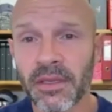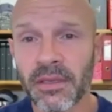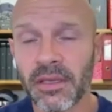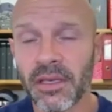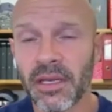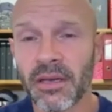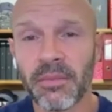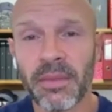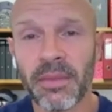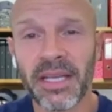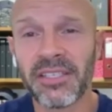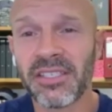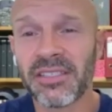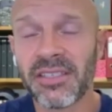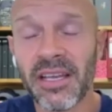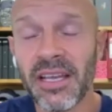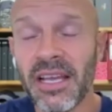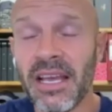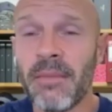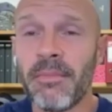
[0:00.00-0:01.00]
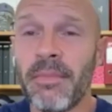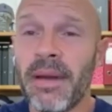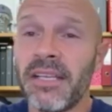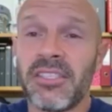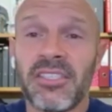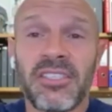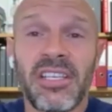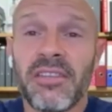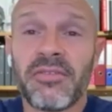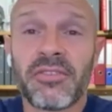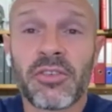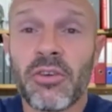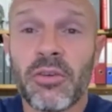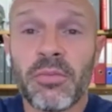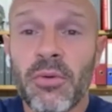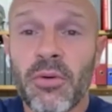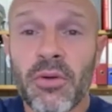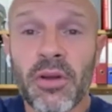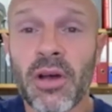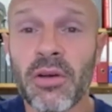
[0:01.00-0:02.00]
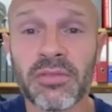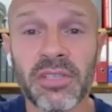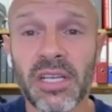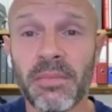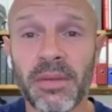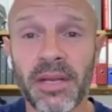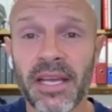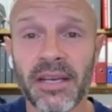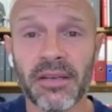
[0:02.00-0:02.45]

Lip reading: Manchester City have scored more goals than anybody